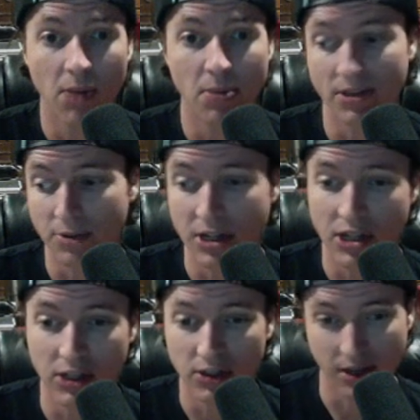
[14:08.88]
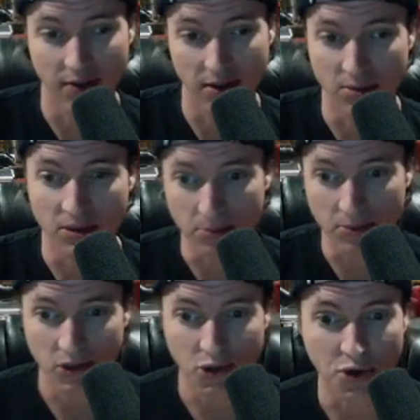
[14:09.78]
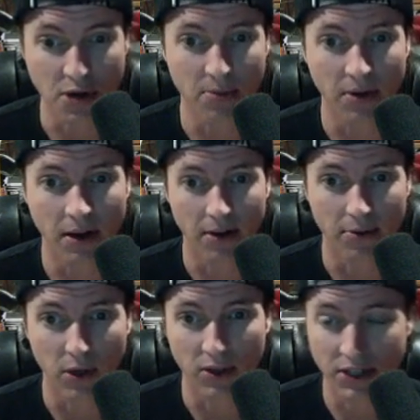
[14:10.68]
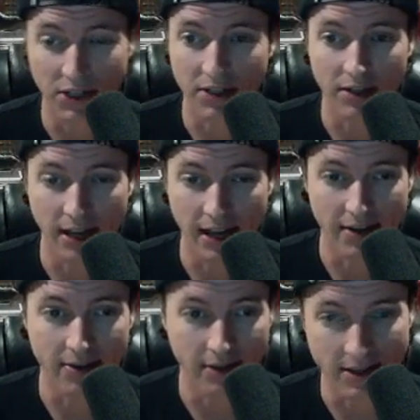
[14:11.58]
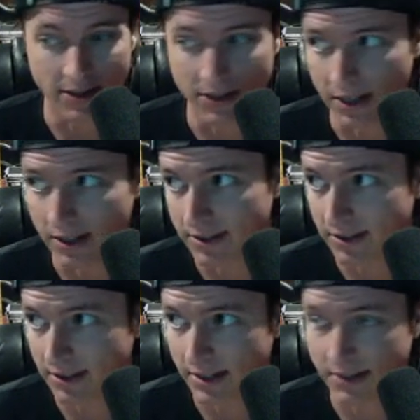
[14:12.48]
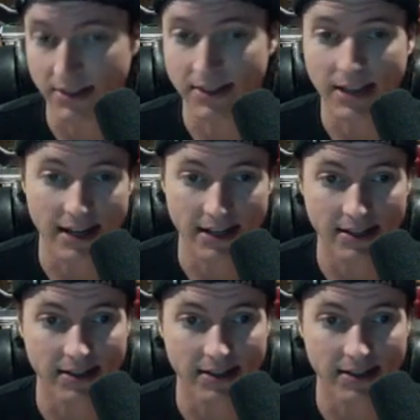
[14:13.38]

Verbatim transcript: his original, give him some stream uh, royalty, or again his uh, his descendants,